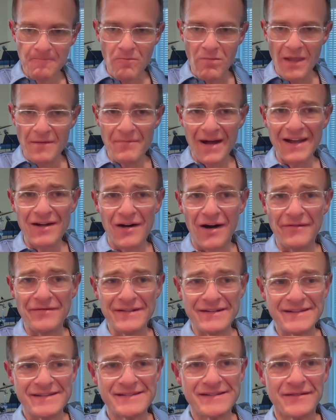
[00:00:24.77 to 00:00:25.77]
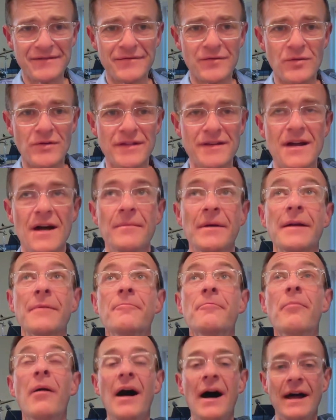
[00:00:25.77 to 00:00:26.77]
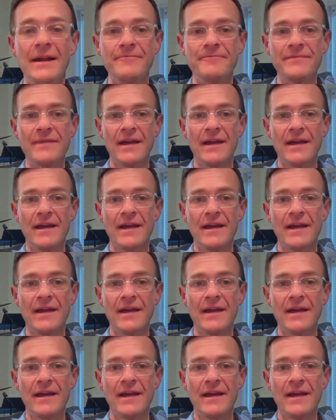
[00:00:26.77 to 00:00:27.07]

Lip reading: my coffee is still forthcoming. But